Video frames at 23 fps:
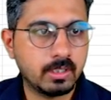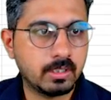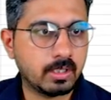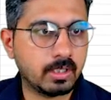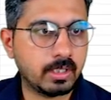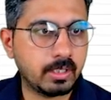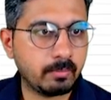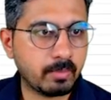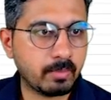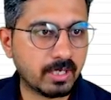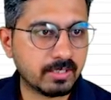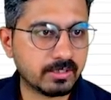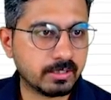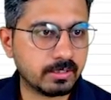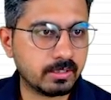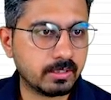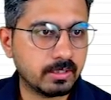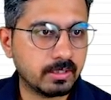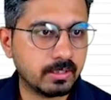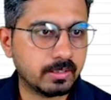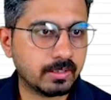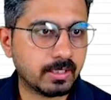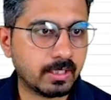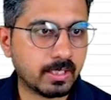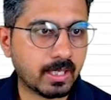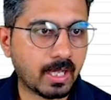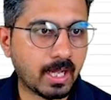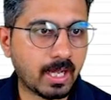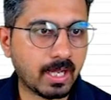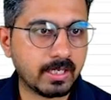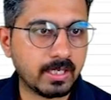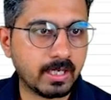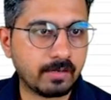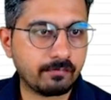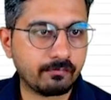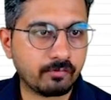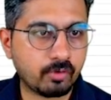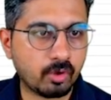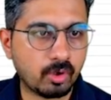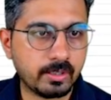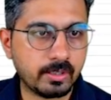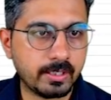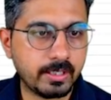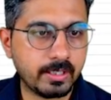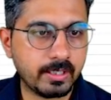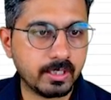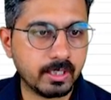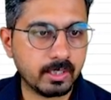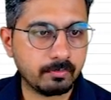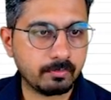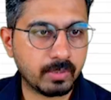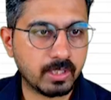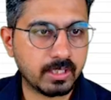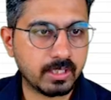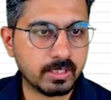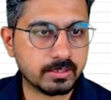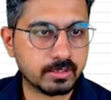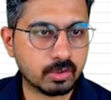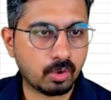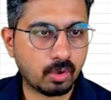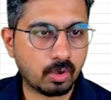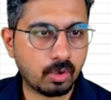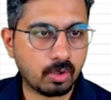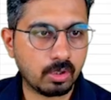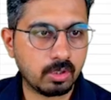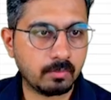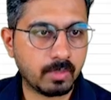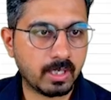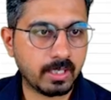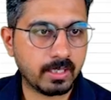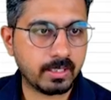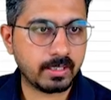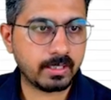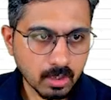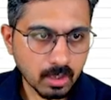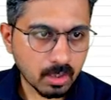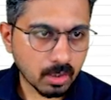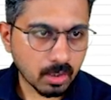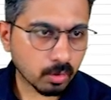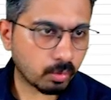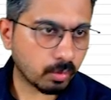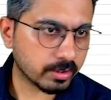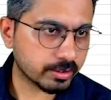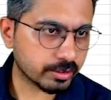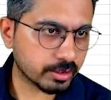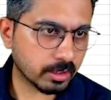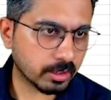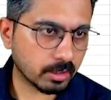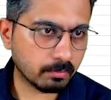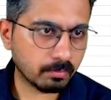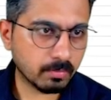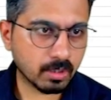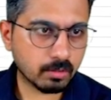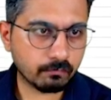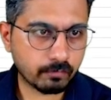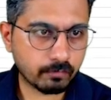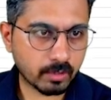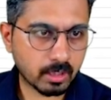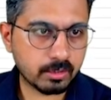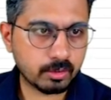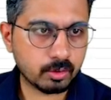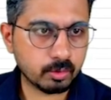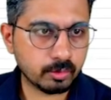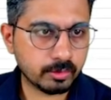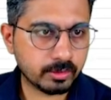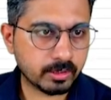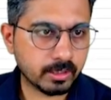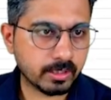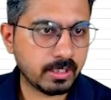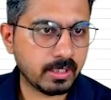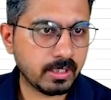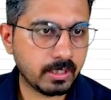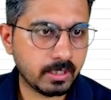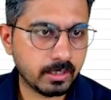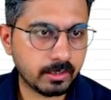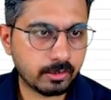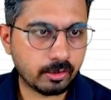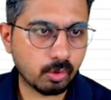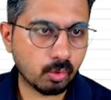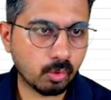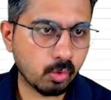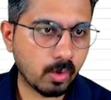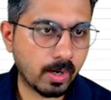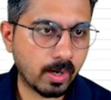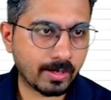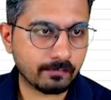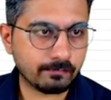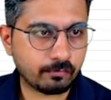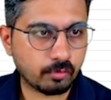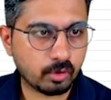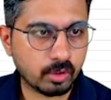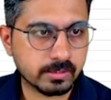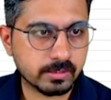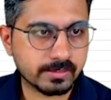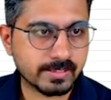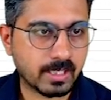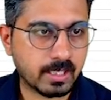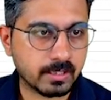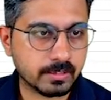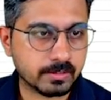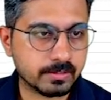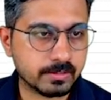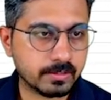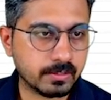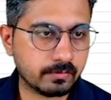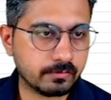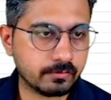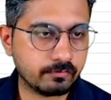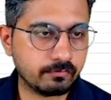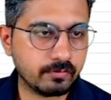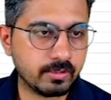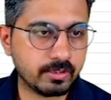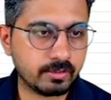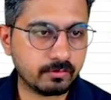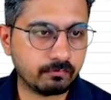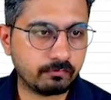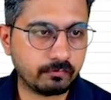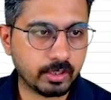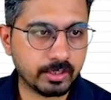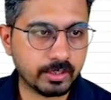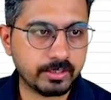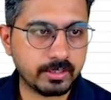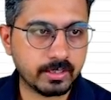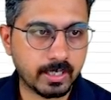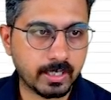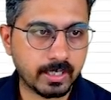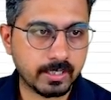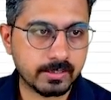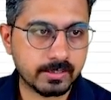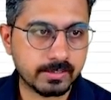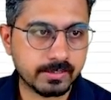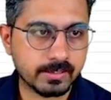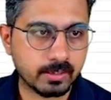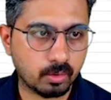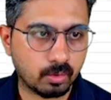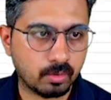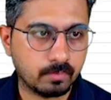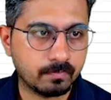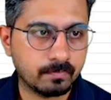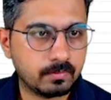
Imagine that I have already replaced all my question number 1, 2, 3 true and false answers with 1 and 0.